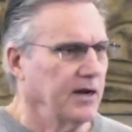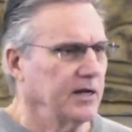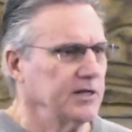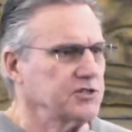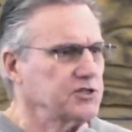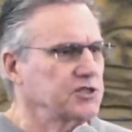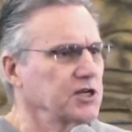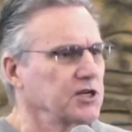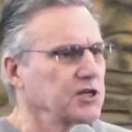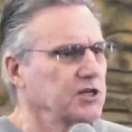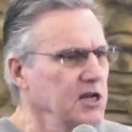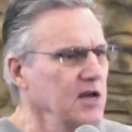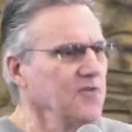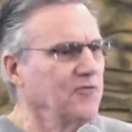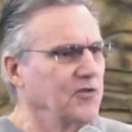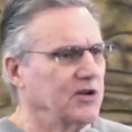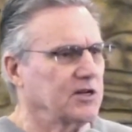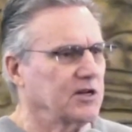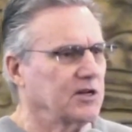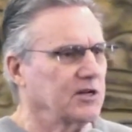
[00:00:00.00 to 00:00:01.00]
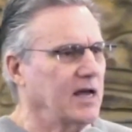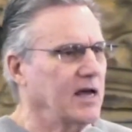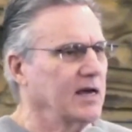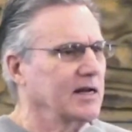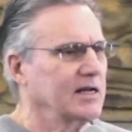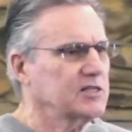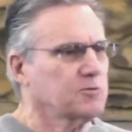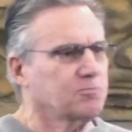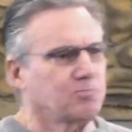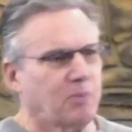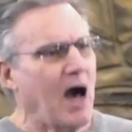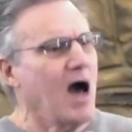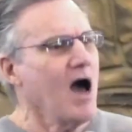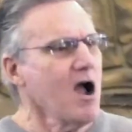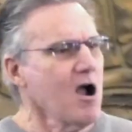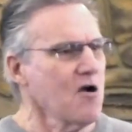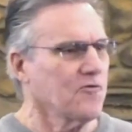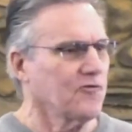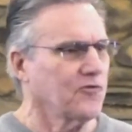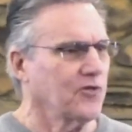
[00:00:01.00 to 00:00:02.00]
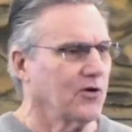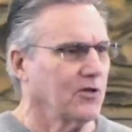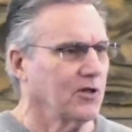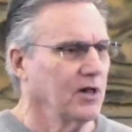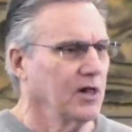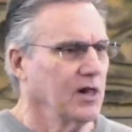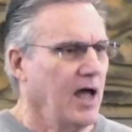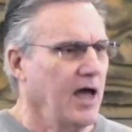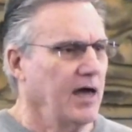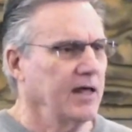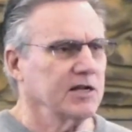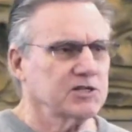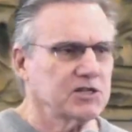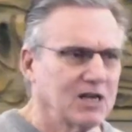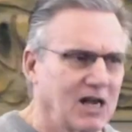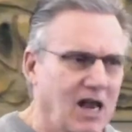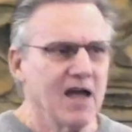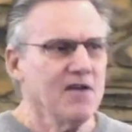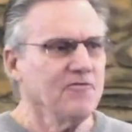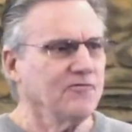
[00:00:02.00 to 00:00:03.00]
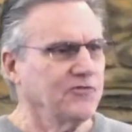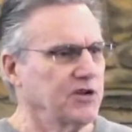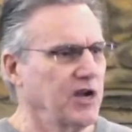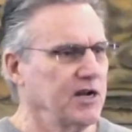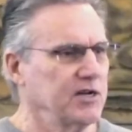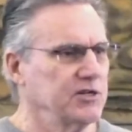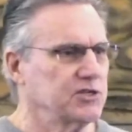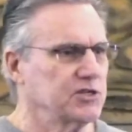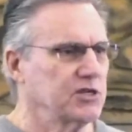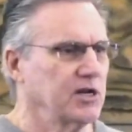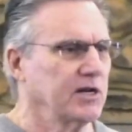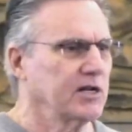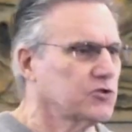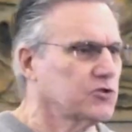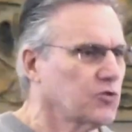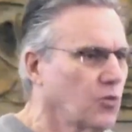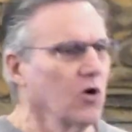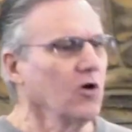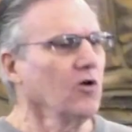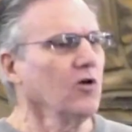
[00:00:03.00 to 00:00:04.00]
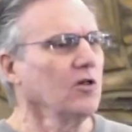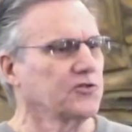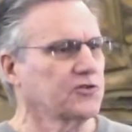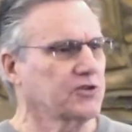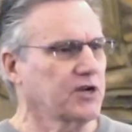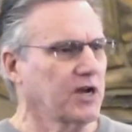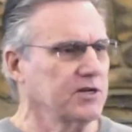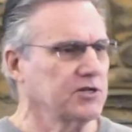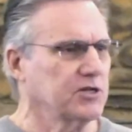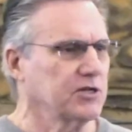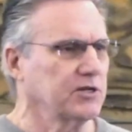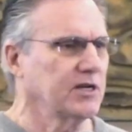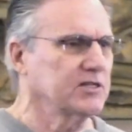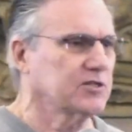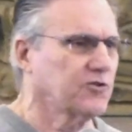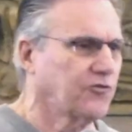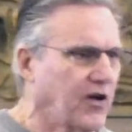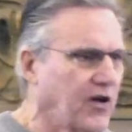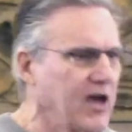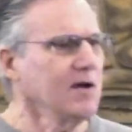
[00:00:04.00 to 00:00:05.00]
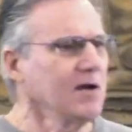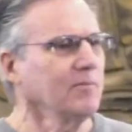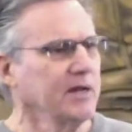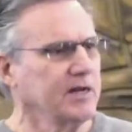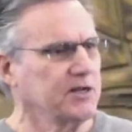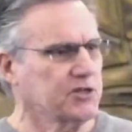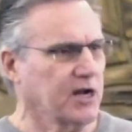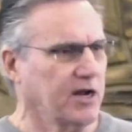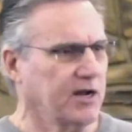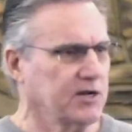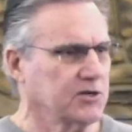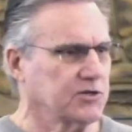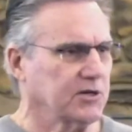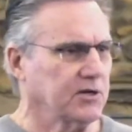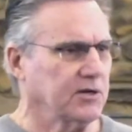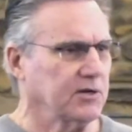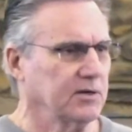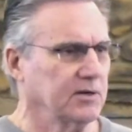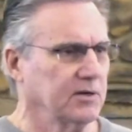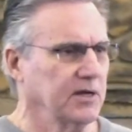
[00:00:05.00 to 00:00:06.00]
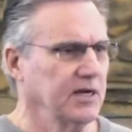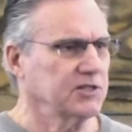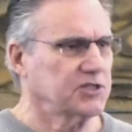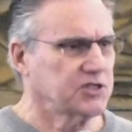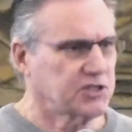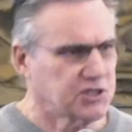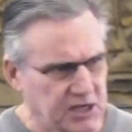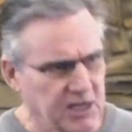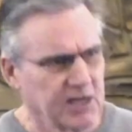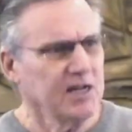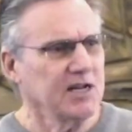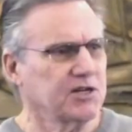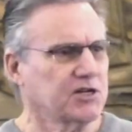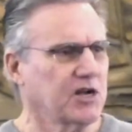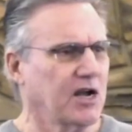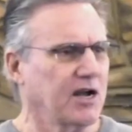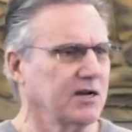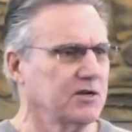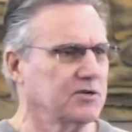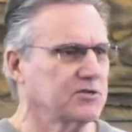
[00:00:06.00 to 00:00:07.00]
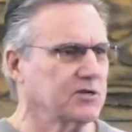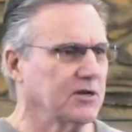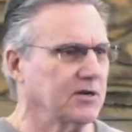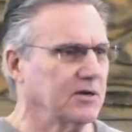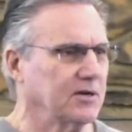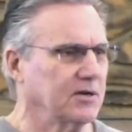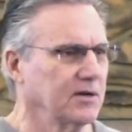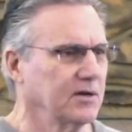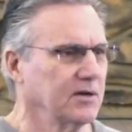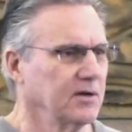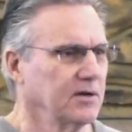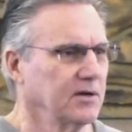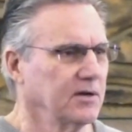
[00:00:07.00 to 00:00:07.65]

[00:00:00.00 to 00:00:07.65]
and it's significant and it's powerful and it's life changing and it's world changing, it's family changing, it's city changing.